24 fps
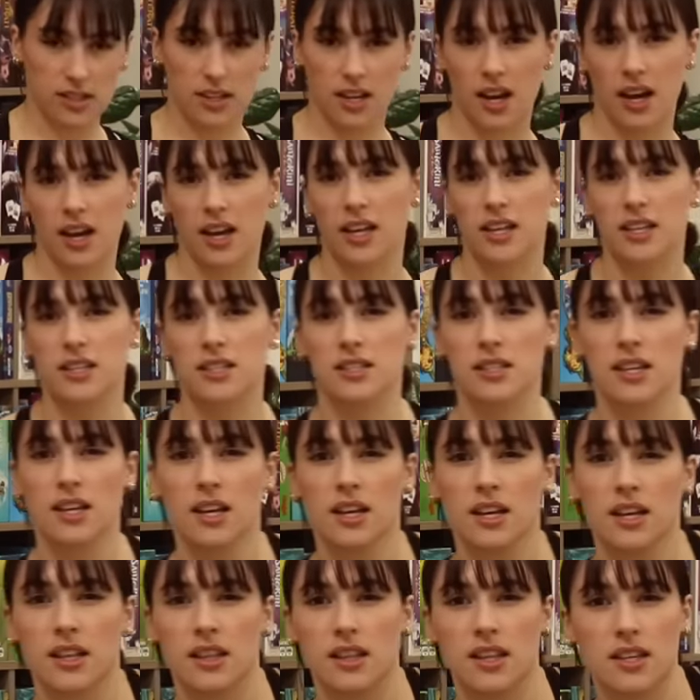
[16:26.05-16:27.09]
because
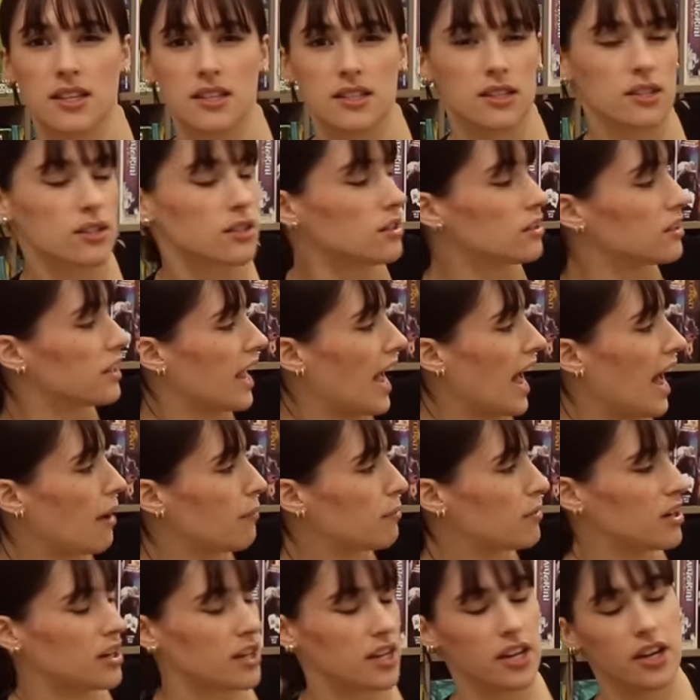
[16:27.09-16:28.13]
this little
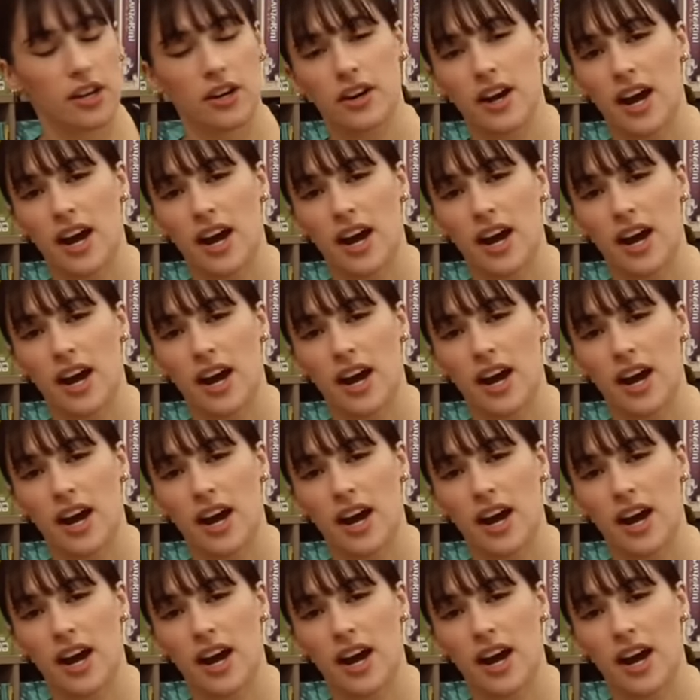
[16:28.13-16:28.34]
cabinet here